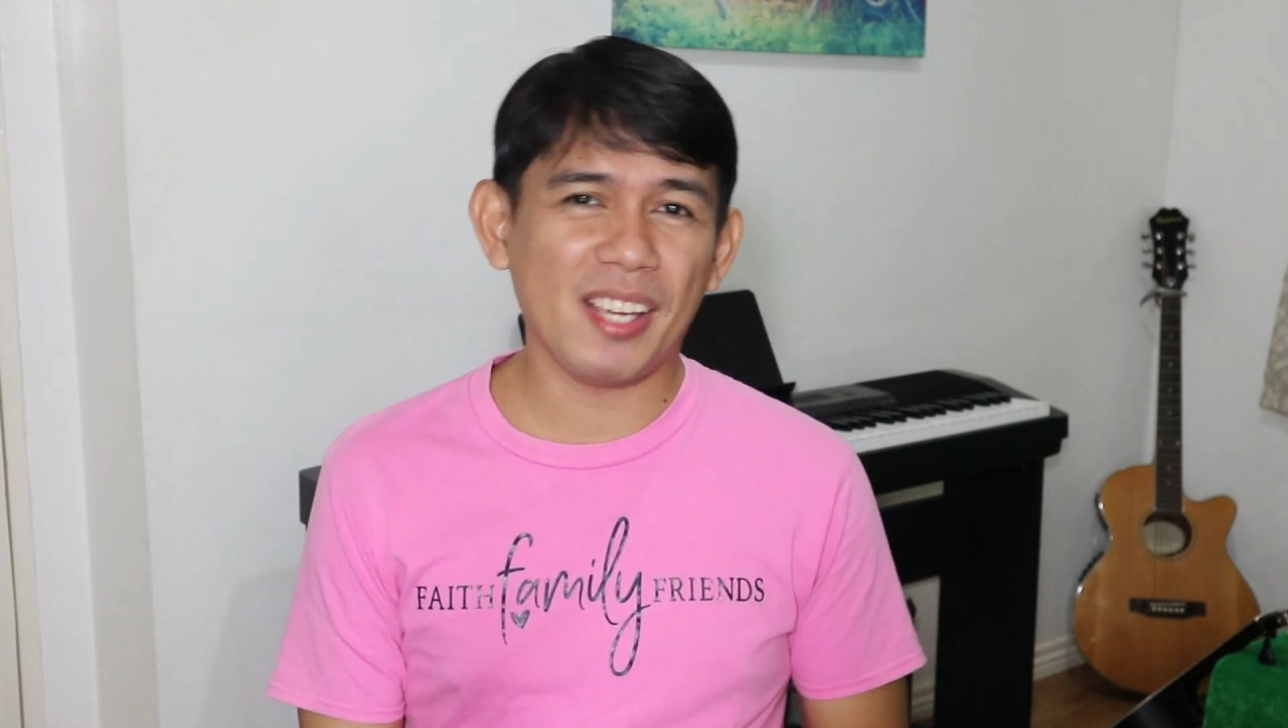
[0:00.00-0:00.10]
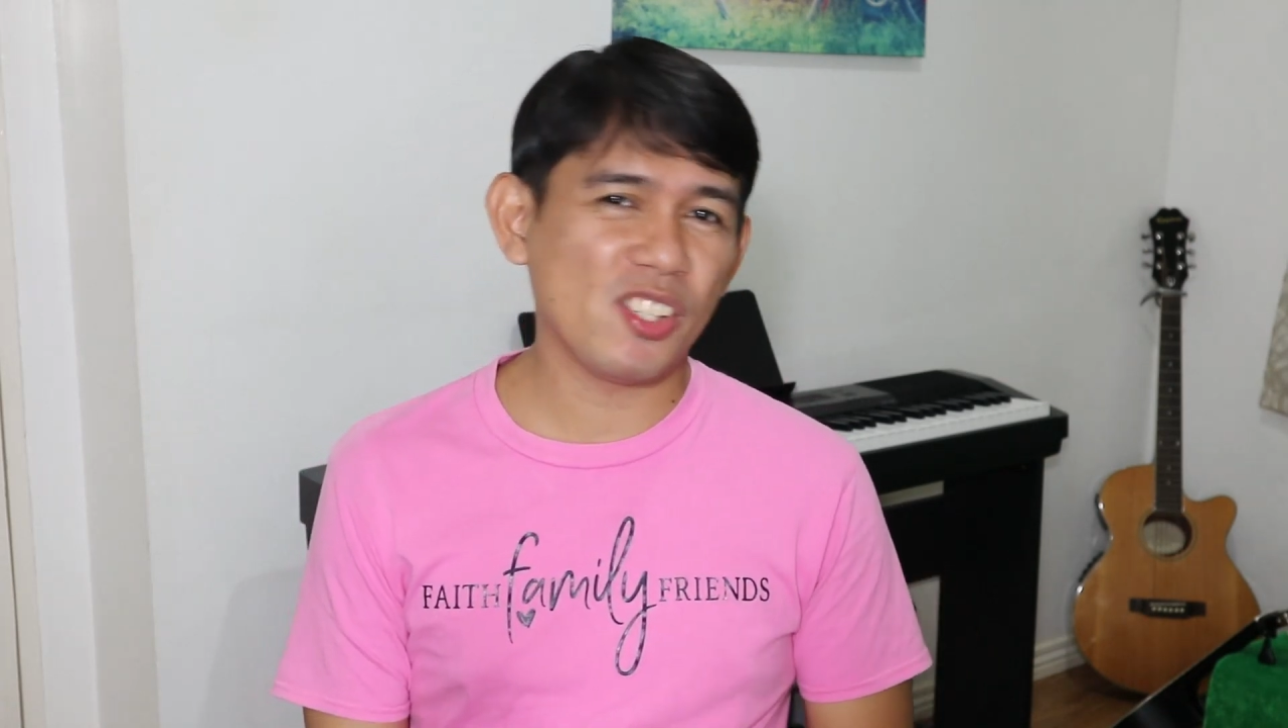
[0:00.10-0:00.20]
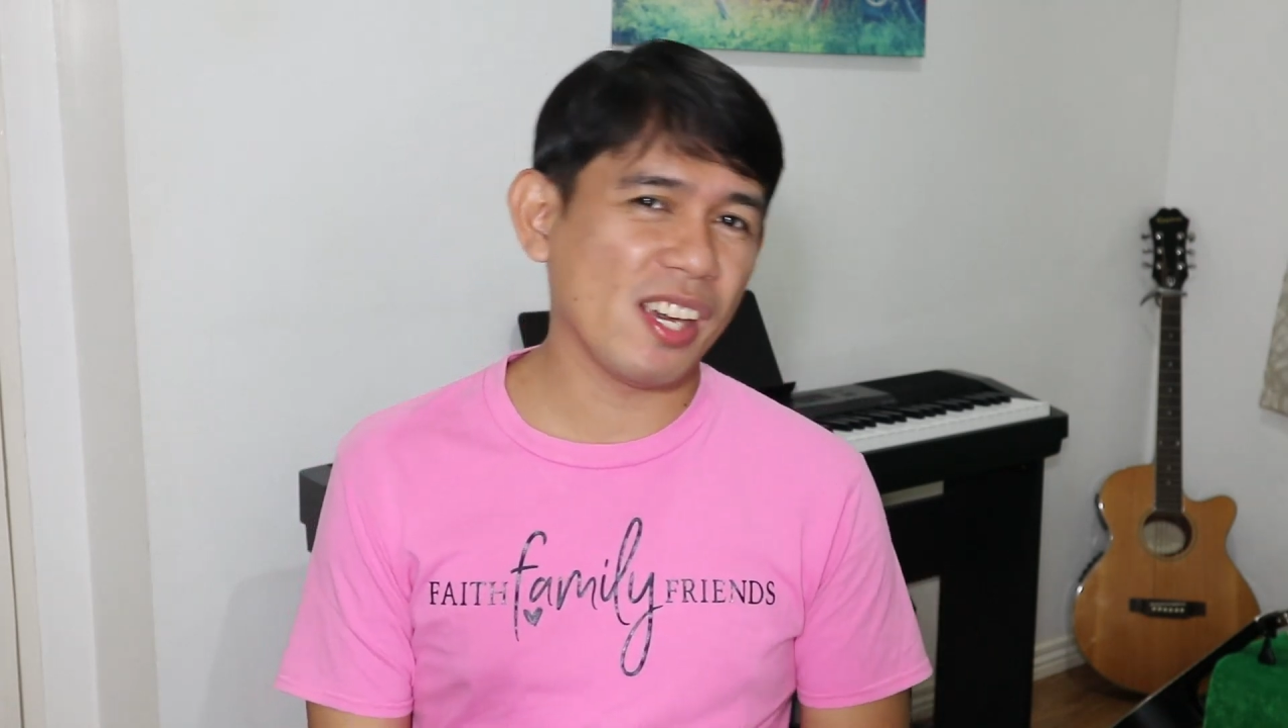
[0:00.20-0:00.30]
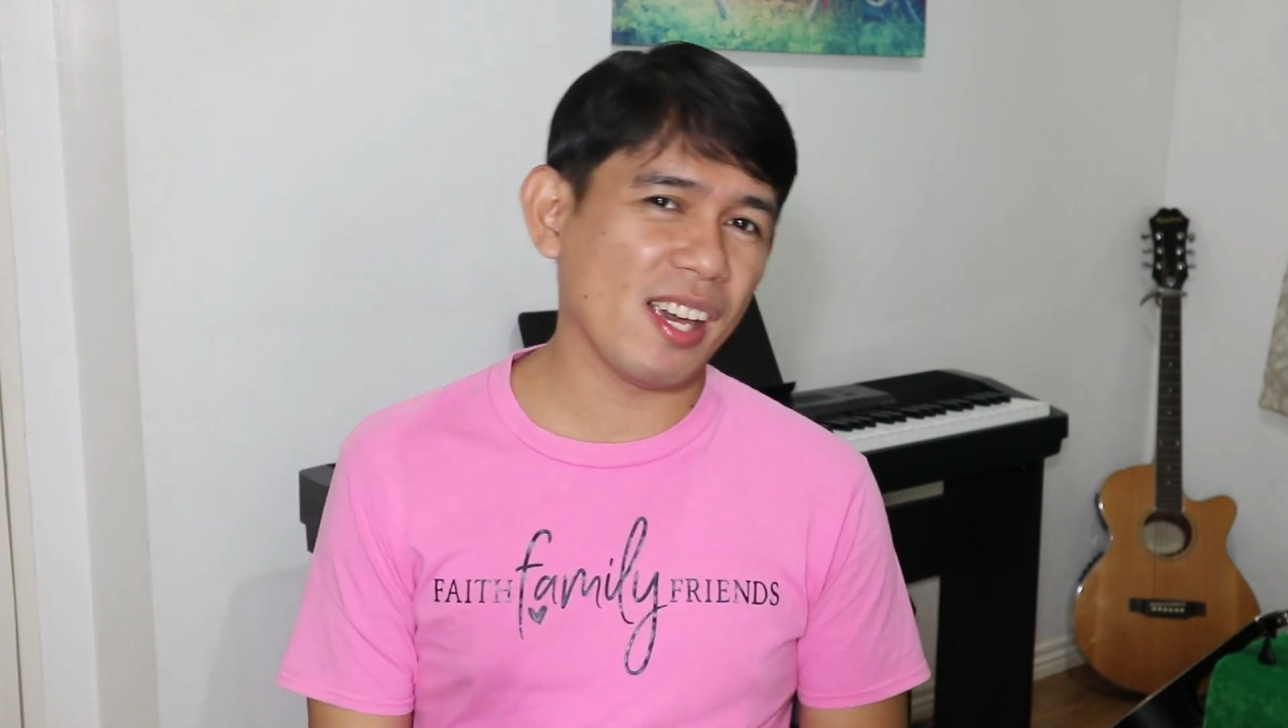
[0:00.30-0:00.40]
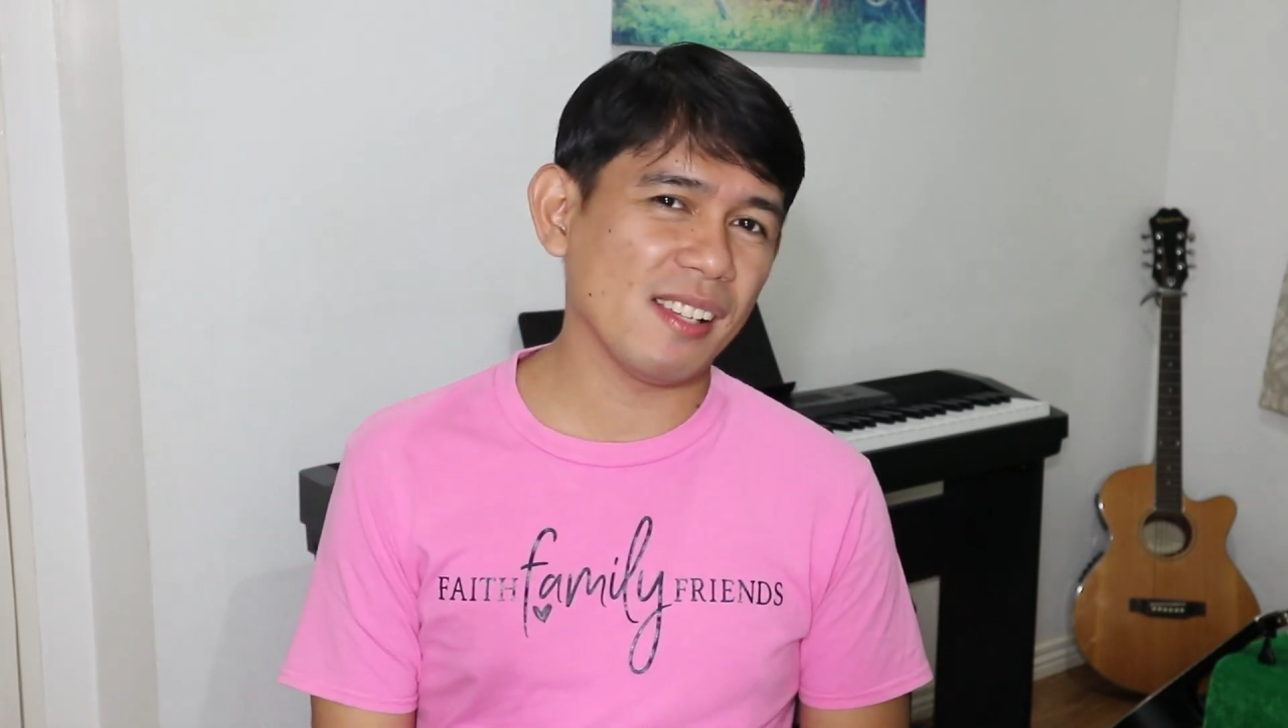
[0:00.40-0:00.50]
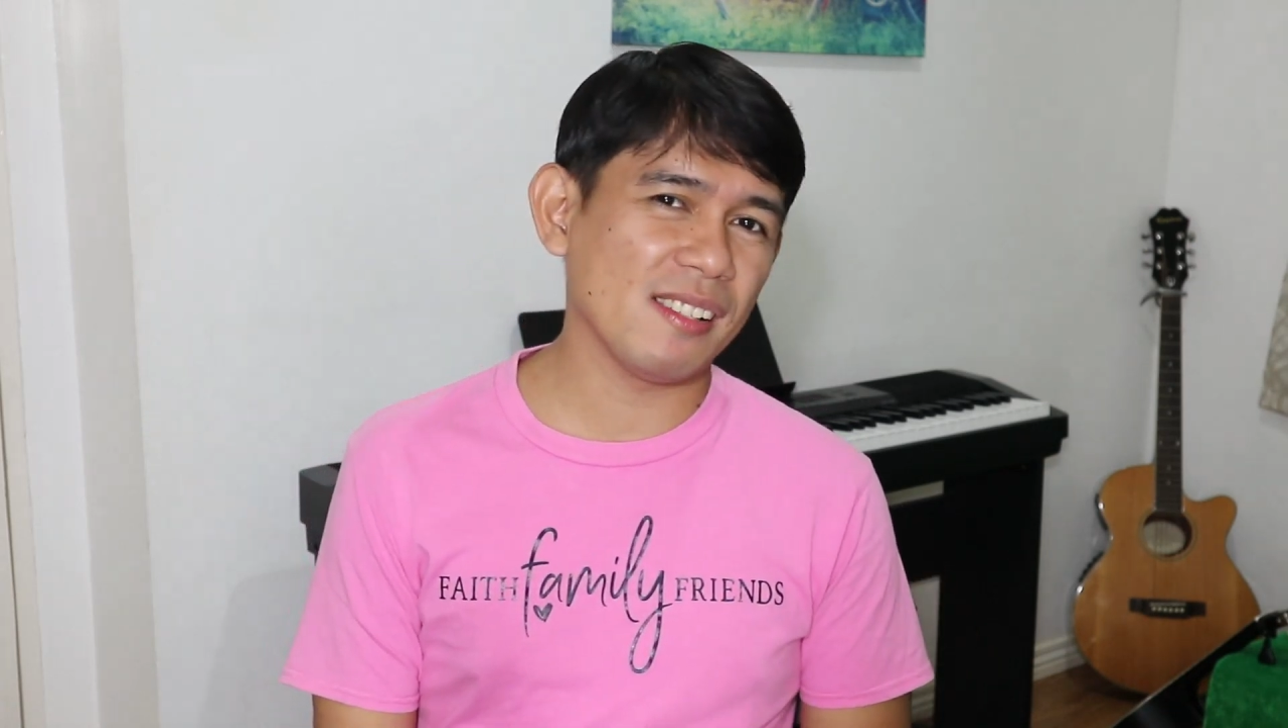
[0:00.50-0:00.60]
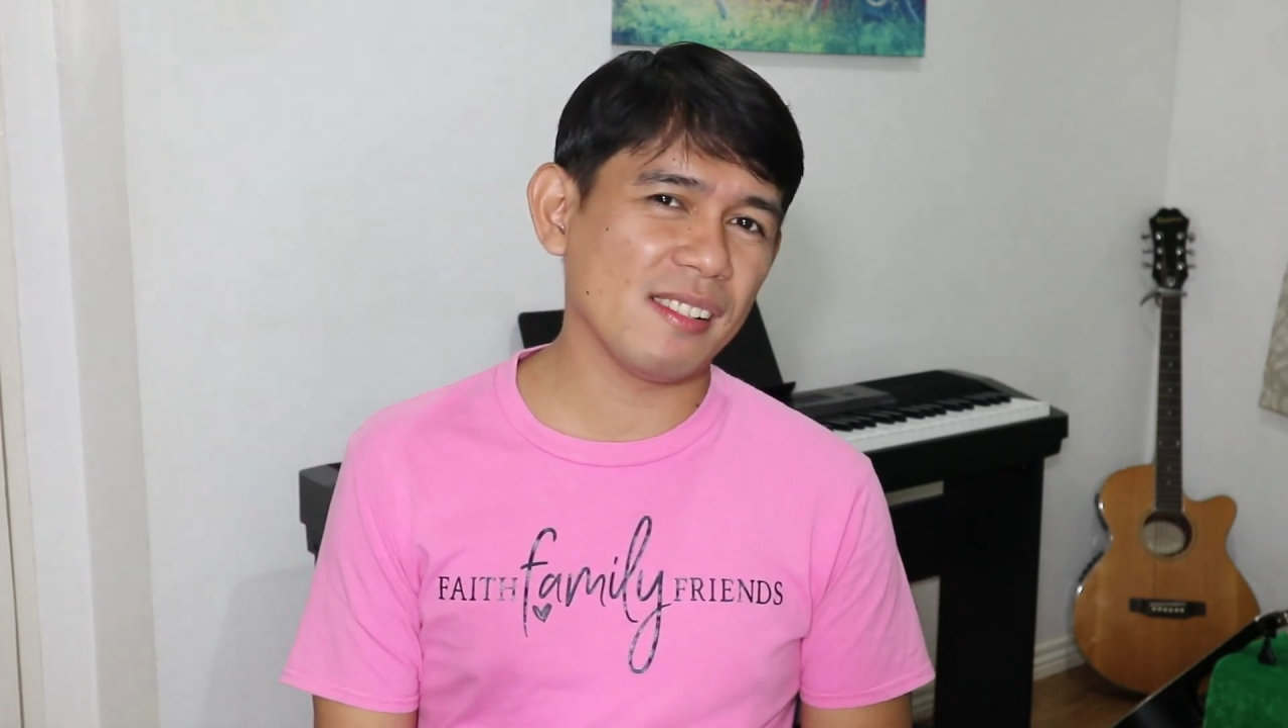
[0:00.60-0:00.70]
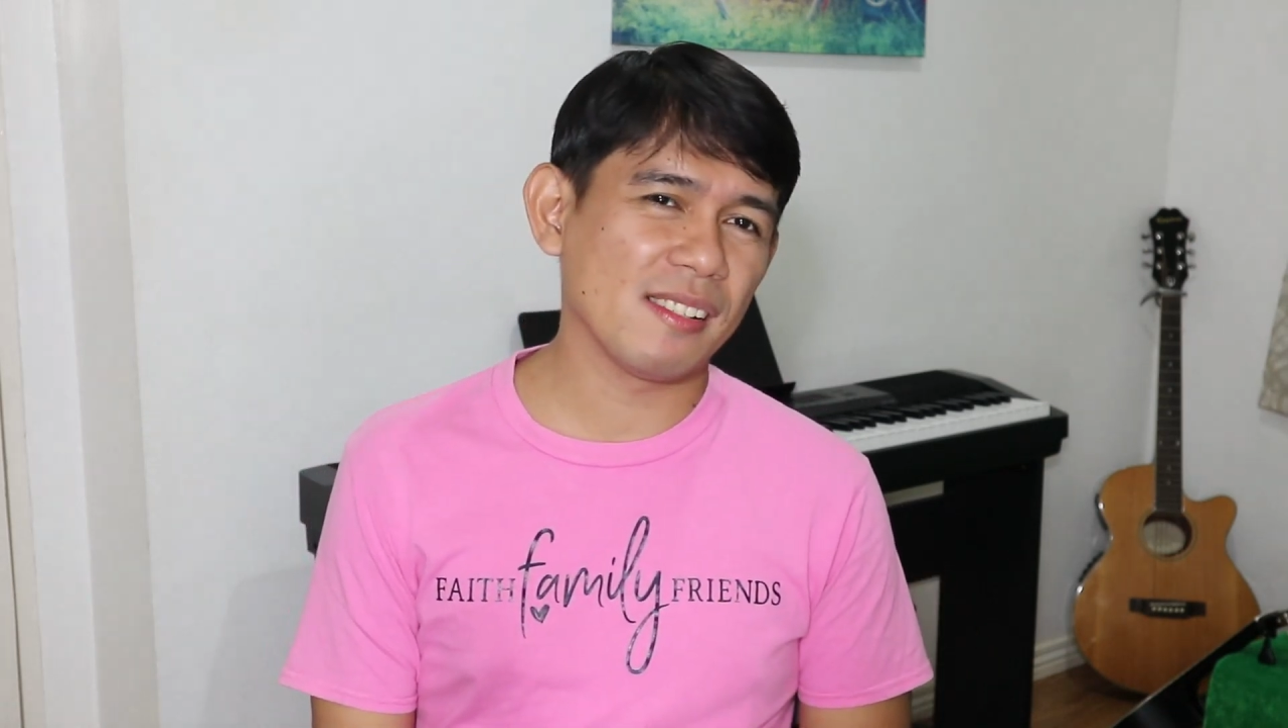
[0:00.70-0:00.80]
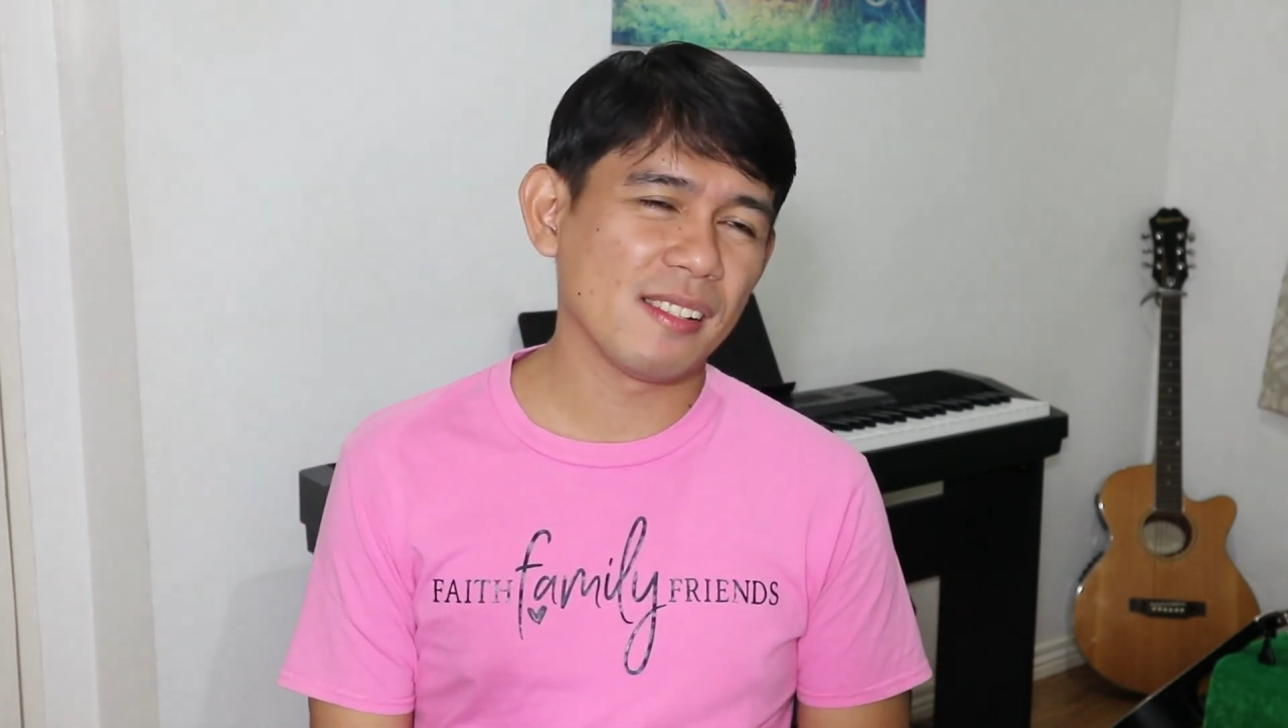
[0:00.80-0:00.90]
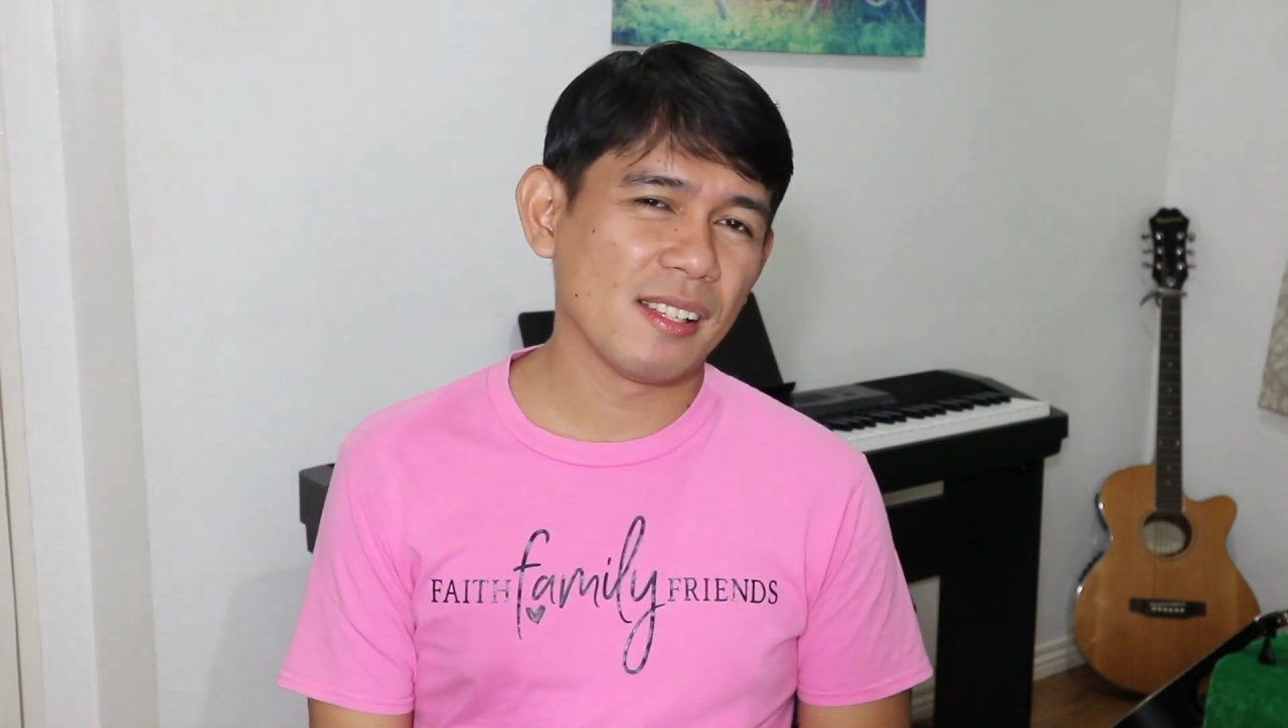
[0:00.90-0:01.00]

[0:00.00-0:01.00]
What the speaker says: chess